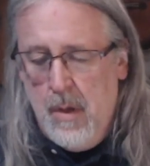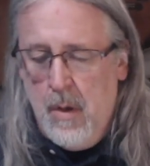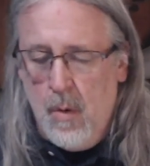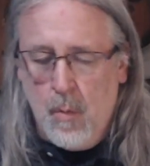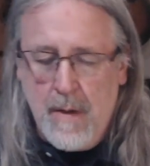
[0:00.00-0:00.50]

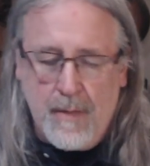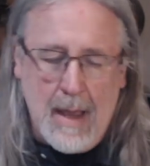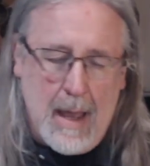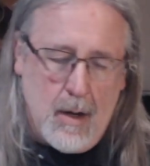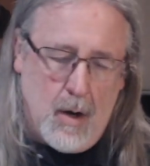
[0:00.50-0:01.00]
we've
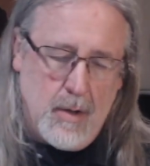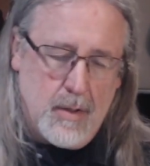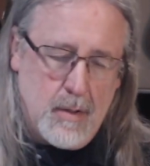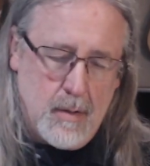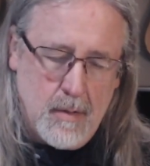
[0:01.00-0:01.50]
got our
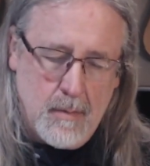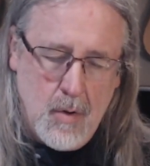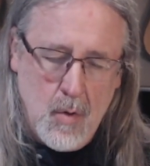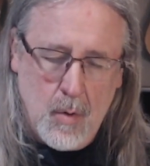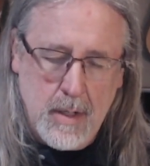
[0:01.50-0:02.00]

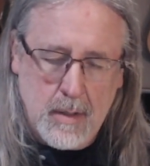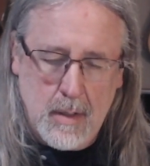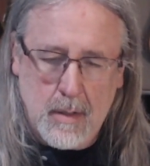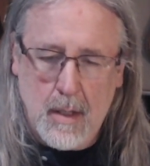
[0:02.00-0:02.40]
noises that